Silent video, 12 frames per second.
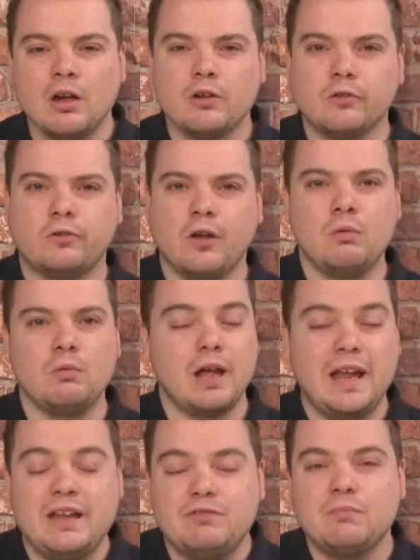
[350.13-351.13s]
So
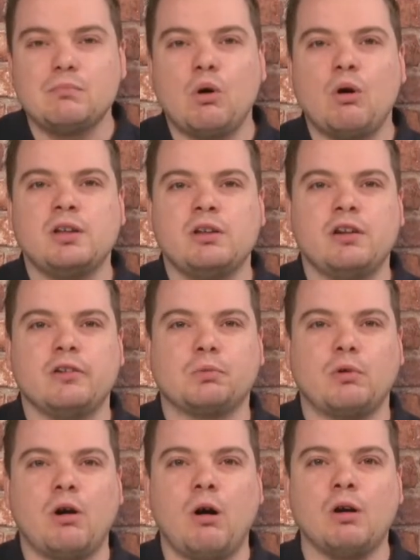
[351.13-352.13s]
even more units
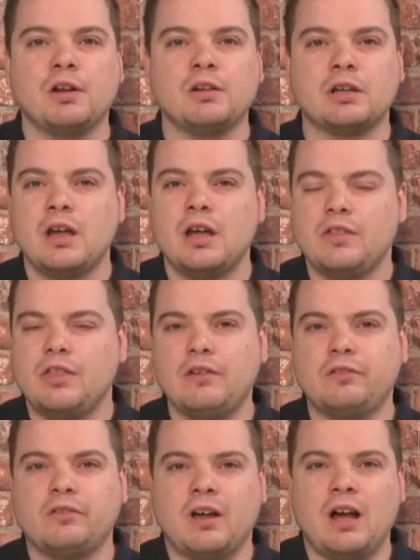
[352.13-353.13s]
were ordered.
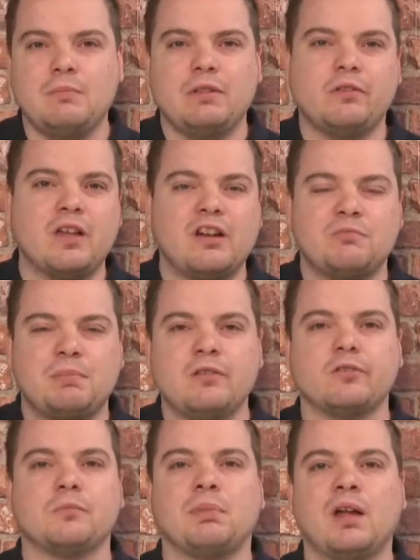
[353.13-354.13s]
This time, instead of being
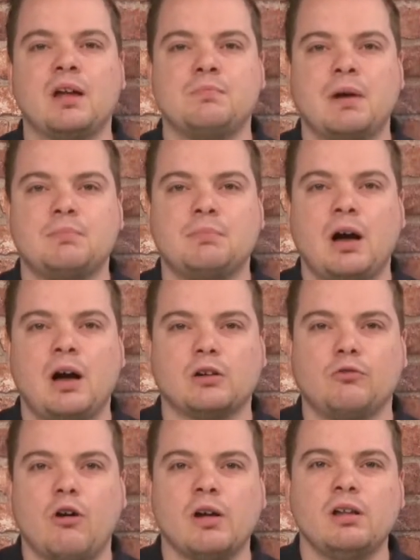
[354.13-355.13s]
supplied by
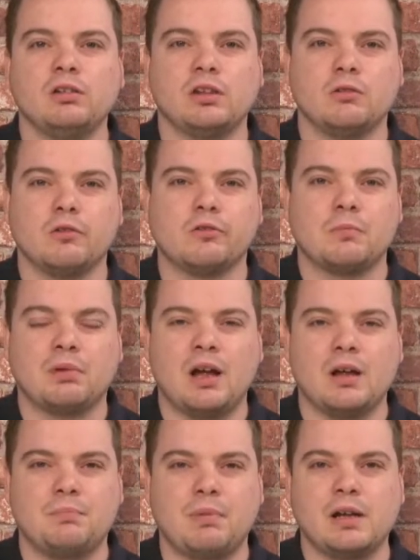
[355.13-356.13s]
Park Royal, they were
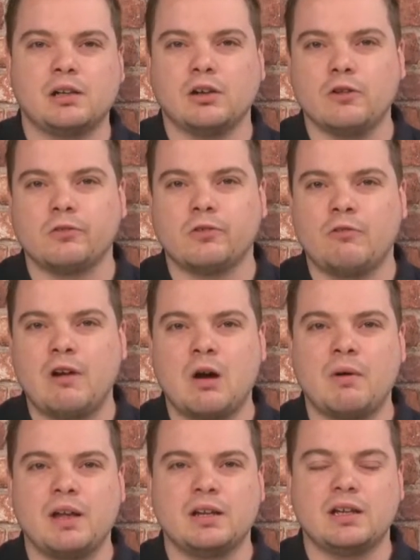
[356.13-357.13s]
supplied by Gloucester
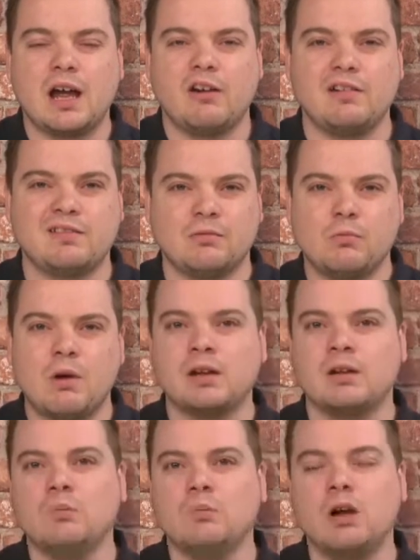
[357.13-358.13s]
Railway and Carriage and
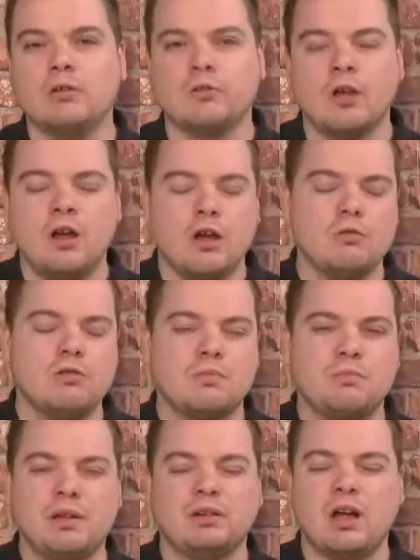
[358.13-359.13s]
Wagon Works, who
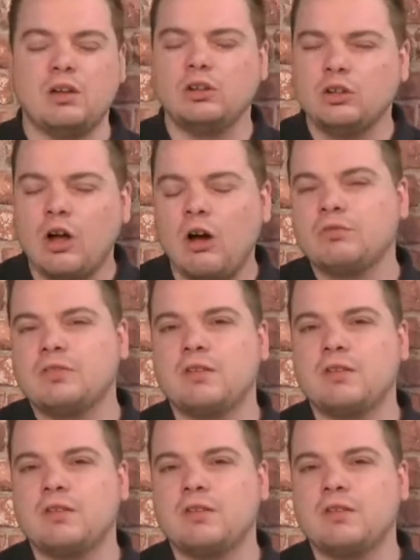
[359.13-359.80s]
had built a lot of